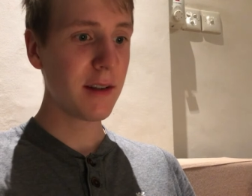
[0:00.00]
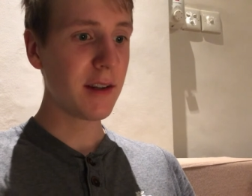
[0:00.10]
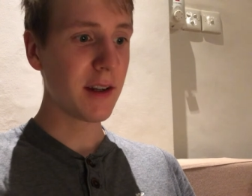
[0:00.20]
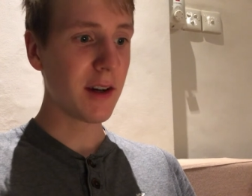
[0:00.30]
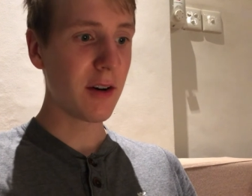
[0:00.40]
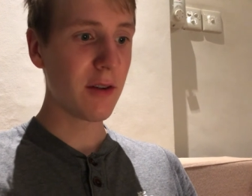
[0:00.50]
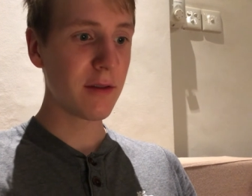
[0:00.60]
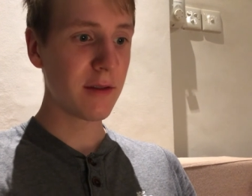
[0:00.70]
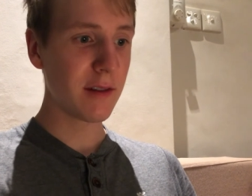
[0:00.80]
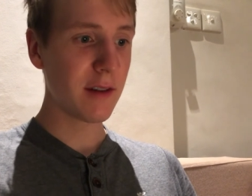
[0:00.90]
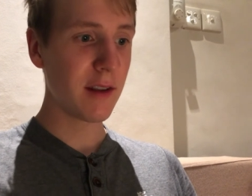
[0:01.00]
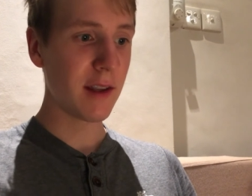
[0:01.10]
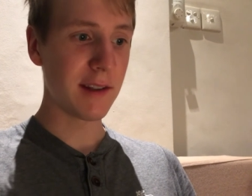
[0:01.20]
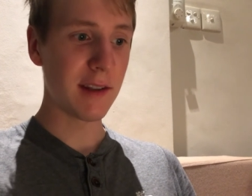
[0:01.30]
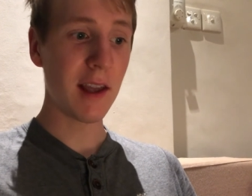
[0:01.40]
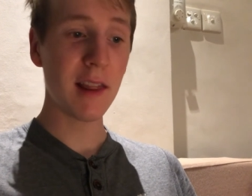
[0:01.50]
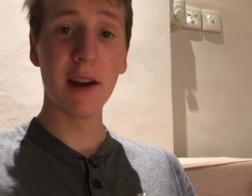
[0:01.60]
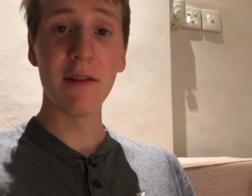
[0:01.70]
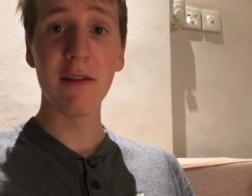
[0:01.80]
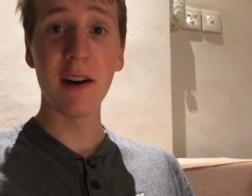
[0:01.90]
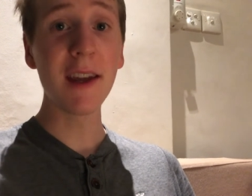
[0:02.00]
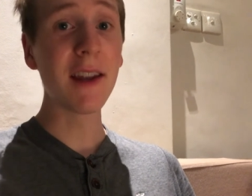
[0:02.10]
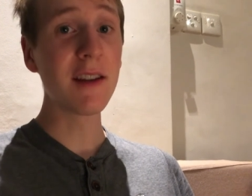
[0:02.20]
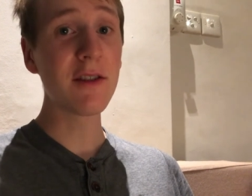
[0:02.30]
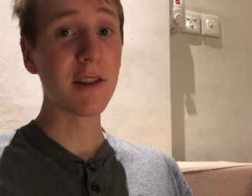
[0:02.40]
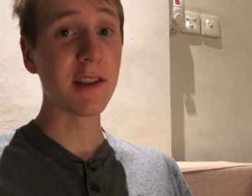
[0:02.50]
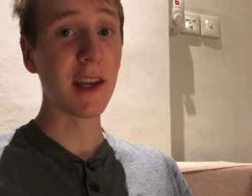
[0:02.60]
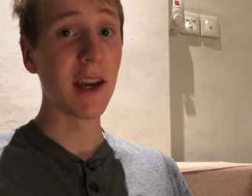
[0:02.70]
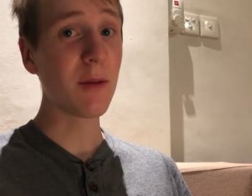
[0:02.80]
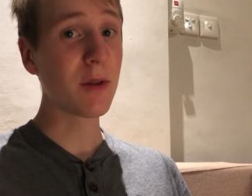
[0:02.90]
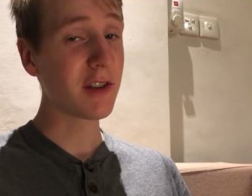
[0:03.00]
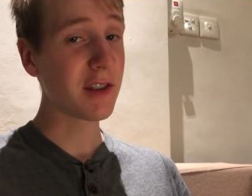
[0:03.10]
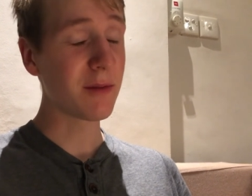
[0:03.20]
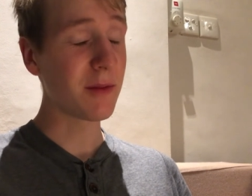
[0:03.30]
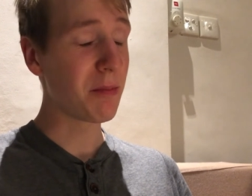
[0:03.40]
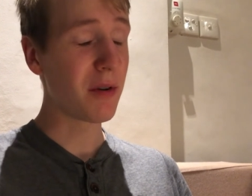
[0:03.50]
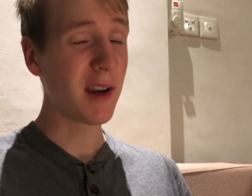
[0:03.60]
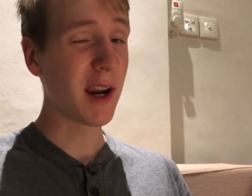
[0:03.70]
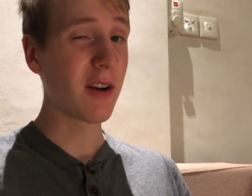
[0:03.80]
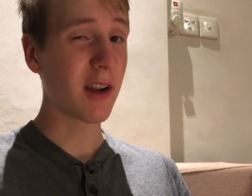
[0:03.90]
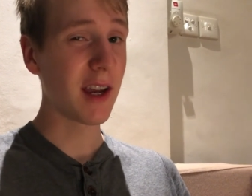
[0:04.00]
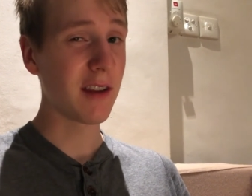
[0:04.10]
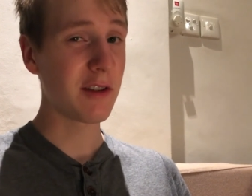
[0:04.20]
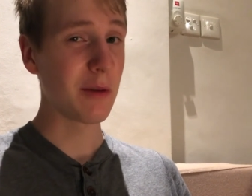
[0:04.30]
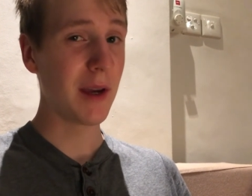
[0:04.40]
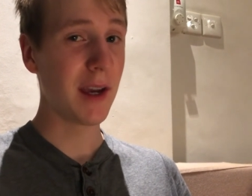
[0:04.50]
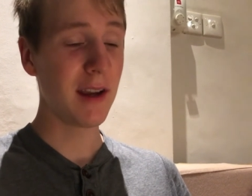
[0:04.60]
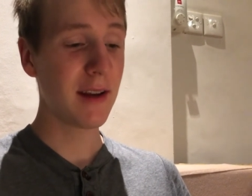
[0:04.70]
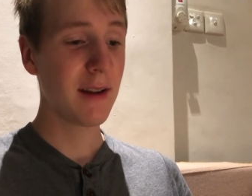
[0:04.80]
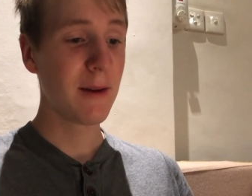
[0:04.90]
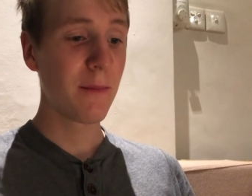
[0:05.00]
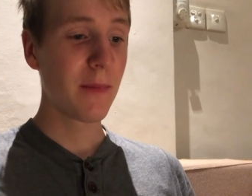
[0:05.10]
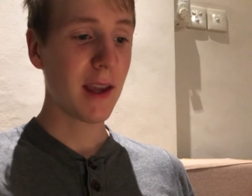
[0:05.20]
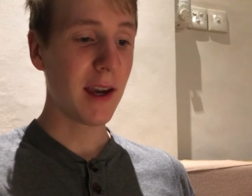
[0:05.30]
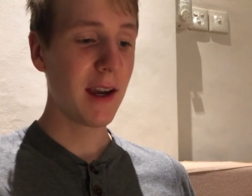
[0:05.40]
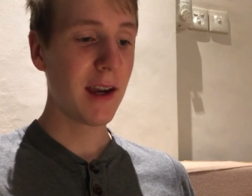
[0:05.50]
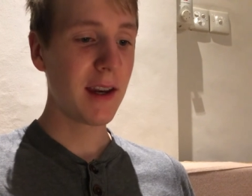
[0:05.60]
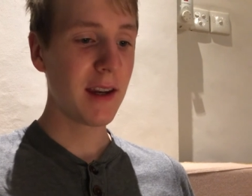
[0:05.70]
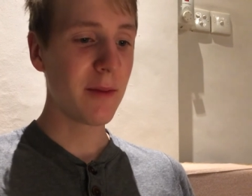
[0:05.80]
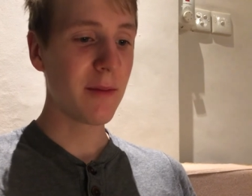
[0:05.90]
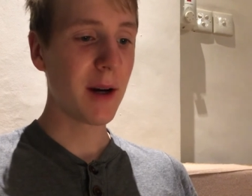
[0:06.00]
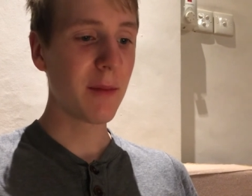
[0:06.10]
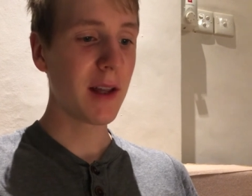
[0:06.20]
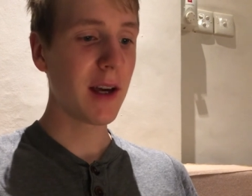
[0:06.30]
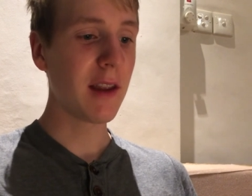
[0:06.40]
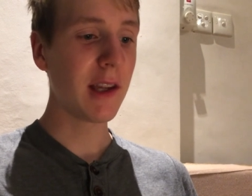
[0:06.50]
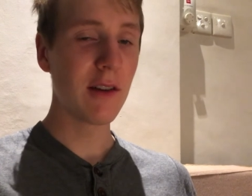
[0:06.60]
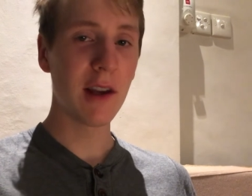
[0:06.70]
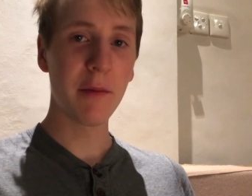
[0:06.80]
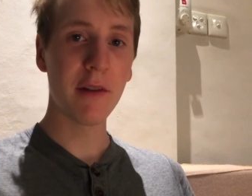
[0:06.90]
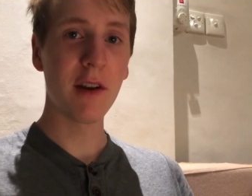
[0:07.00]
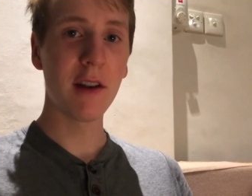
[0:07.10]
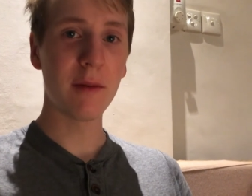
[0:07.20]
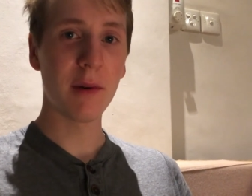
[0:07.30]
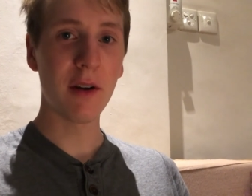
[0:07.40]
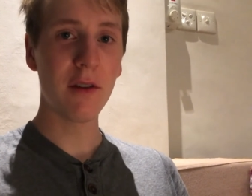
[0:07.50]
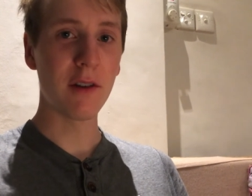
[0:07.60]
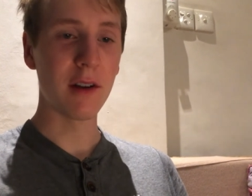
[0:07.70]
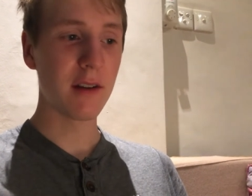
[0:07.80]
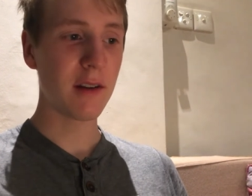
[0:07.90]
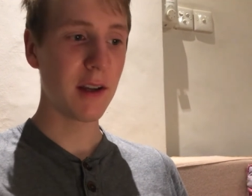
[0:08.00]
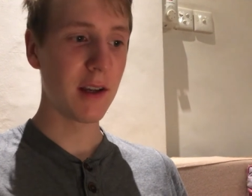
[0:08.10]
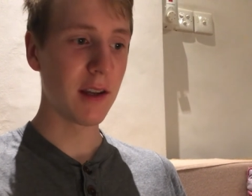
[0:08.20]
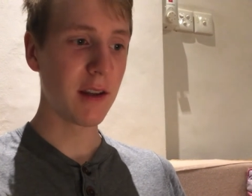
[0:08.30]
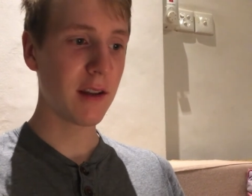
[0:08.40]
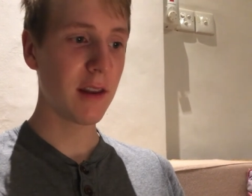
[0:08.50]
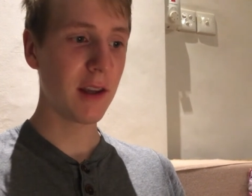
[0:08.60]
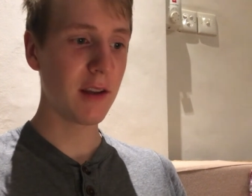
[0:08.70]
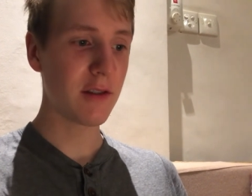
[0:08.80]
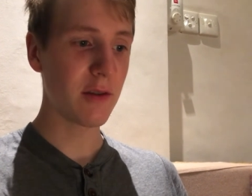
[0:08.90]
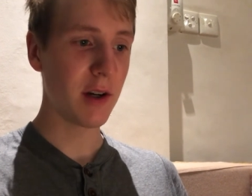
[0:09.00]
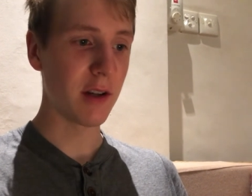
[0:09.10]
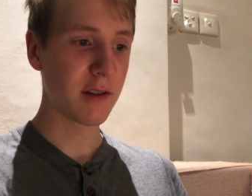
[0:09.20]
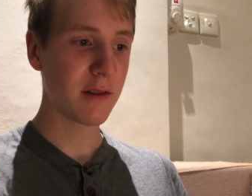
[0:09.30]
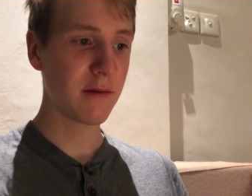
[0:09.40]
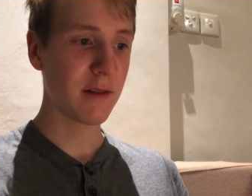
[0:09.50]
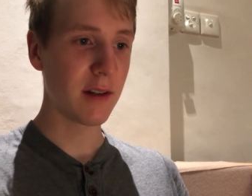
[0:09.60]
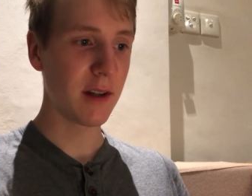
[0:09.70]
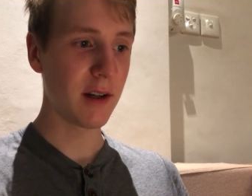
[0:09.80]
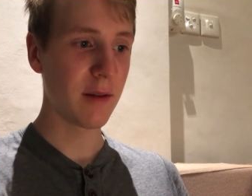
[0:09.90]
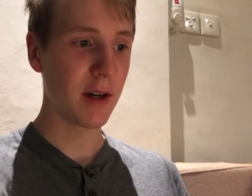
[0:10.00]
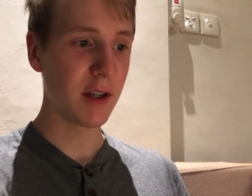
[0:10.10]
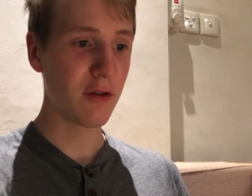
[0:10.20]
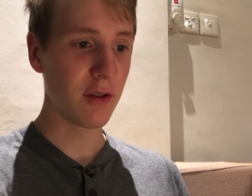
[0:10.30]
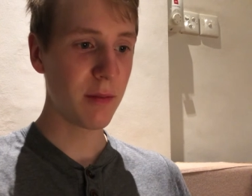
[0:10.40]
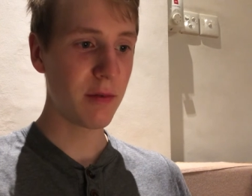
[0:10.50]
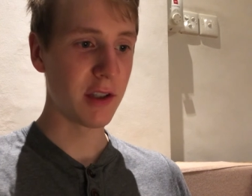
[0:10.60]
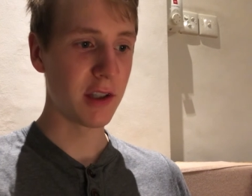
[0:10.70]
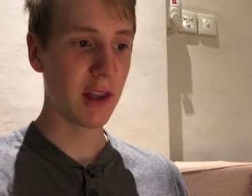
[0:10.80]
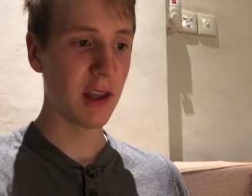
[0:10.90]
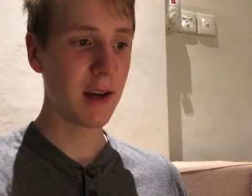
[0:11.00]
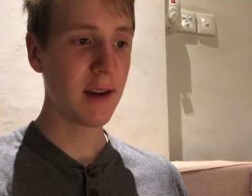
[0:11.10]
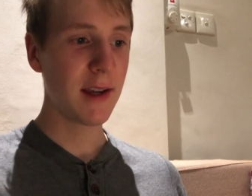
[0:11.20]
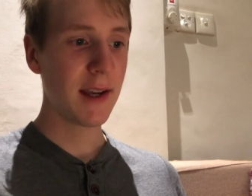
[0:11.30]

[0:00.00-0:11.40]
you know, saying that I'm funny and interesting, which is a pretty hard case to make. And um, I'm glad that you like my friends and my girlfriend. And thank you so much. Um, I truly appreciate that.